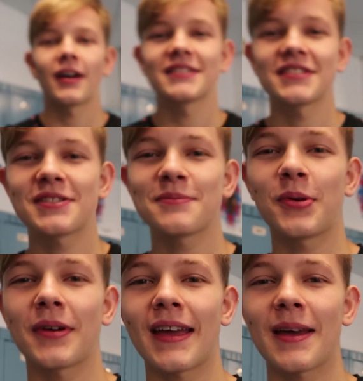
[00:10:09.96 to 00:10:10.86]
Guys, it's your
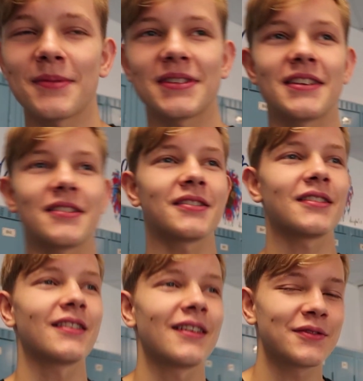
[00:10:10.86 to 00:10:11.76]
boy Ammon here
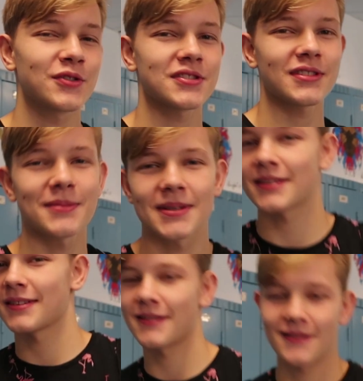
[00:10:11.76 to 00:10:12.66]
for yeah.
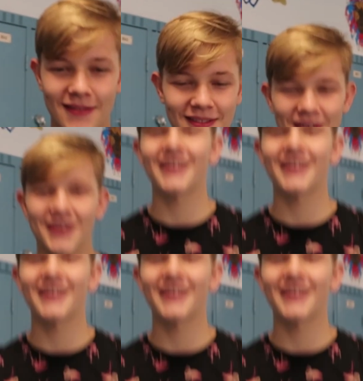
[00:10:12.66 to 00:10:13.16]
Slimmy. Okay.